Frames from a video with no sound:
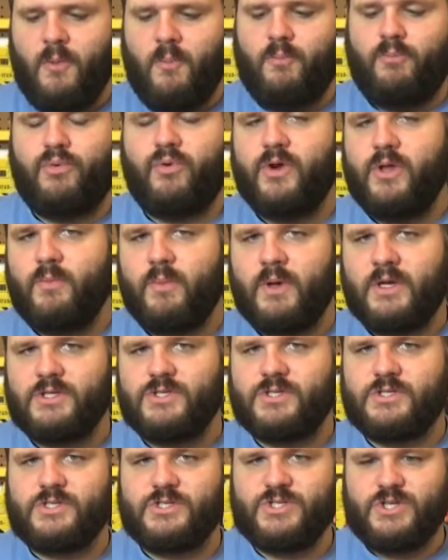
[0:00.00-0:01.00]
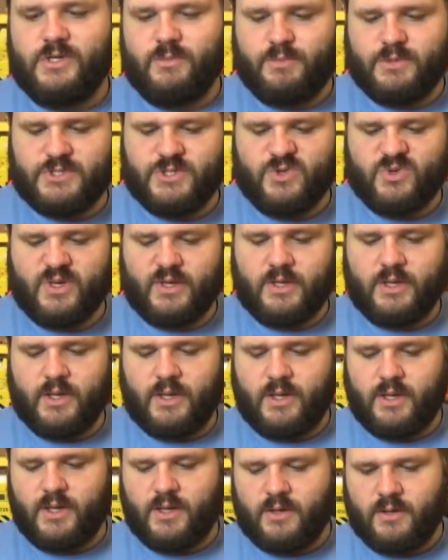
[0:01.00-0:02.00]
pretty much as cheap as you can get
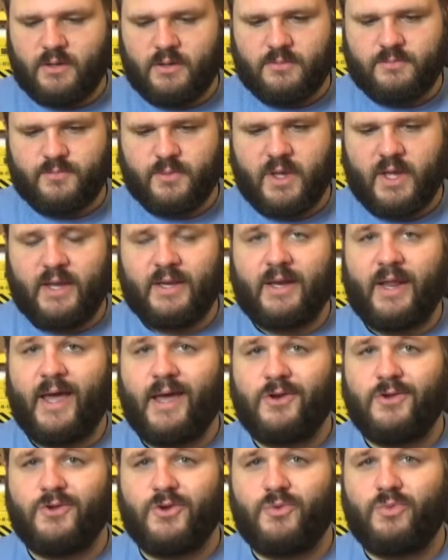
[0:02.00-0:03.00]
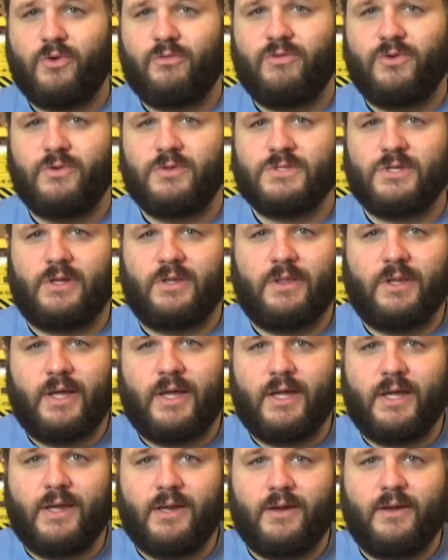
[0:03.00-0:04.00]
in, and it had good reviews
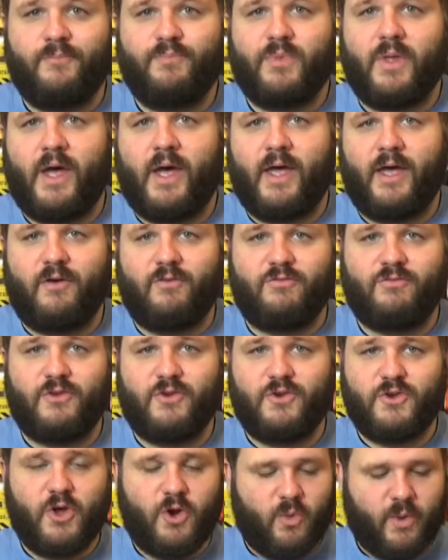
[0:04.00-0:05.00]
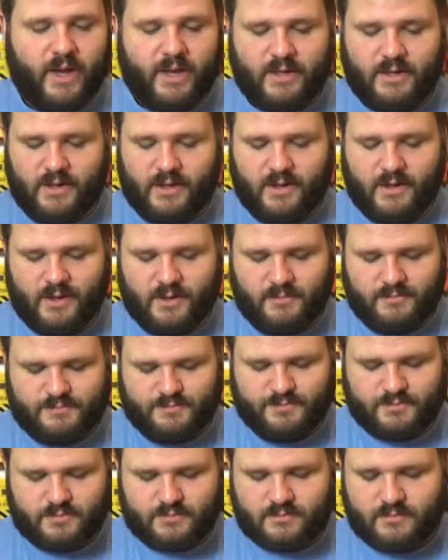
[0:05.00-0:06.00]
online. I have no idea.
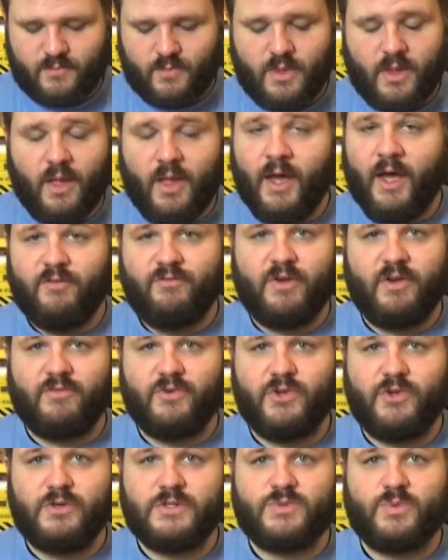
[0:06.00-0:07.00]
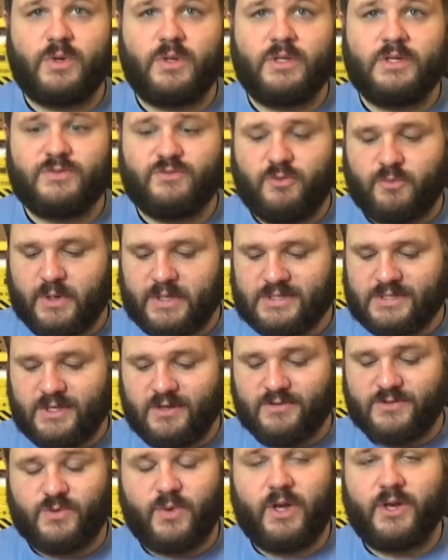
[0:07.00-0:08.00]
I've never used one of these for
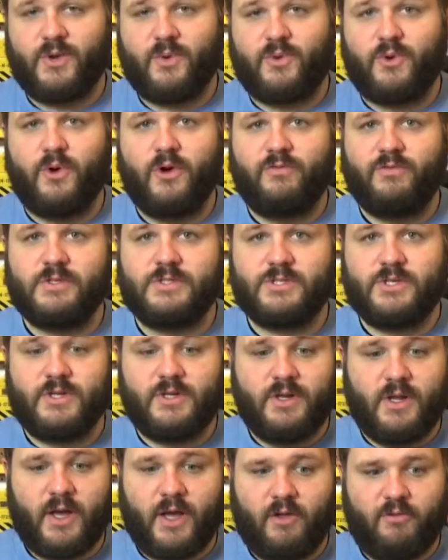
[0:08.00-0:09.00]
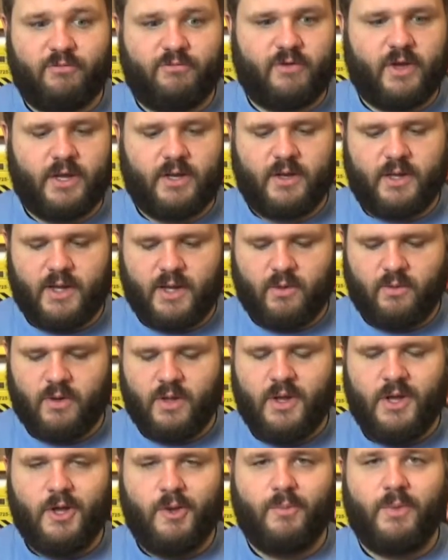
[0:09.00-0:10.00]
myself, so I don't know if it's good. I'll find out.
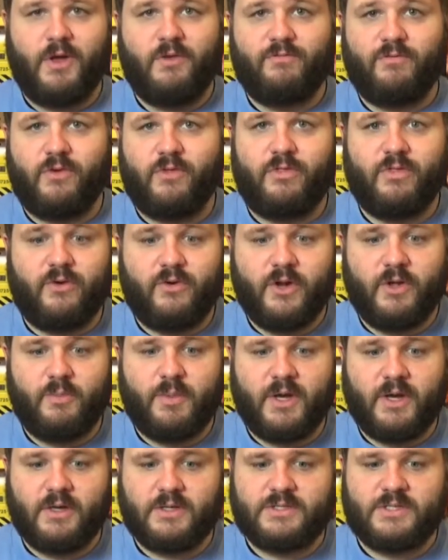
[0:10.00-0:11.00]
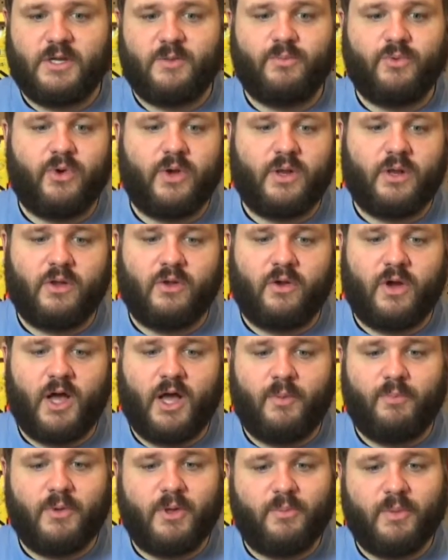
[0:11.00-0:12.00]
But for 30 bucks, upgrading your
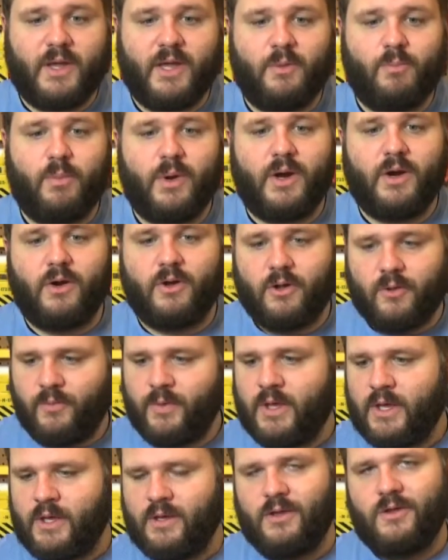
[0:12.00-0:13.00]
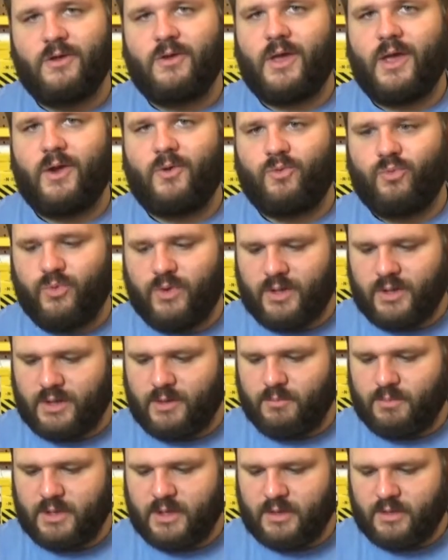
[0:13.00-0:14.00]
hop-up and barrel, you can't really
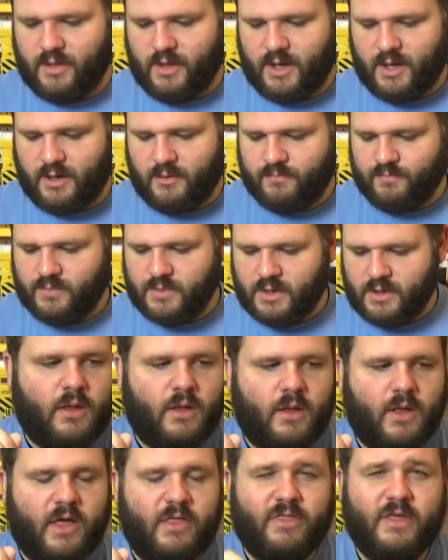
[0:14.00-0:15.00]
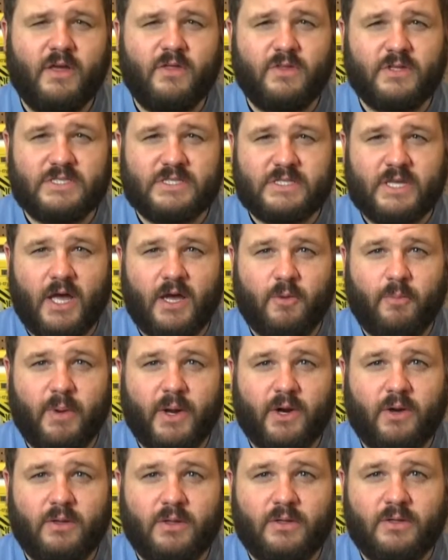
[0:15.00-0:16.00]
beat that. I think the stock
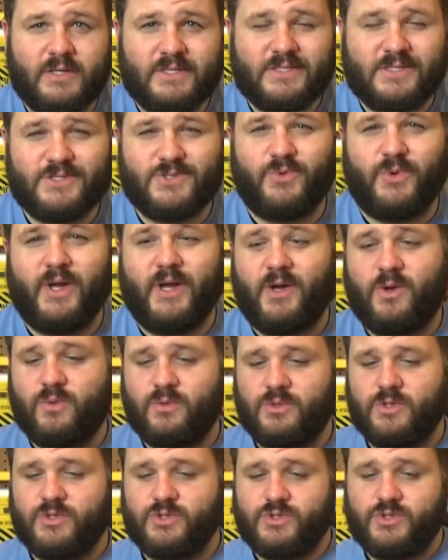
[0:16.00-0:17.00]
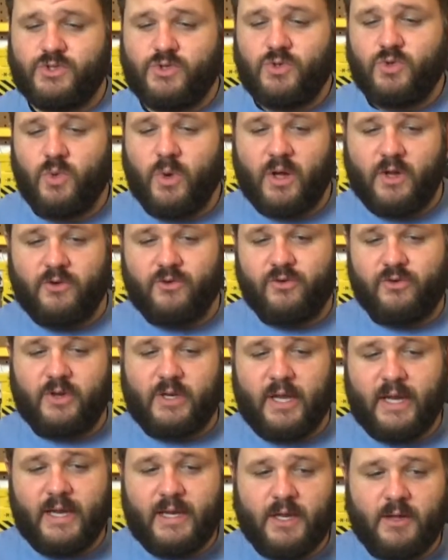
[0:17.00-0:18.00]
barrel in this is around
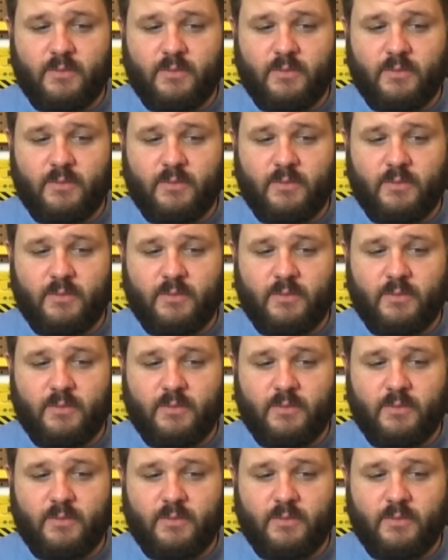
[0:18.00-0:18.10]
280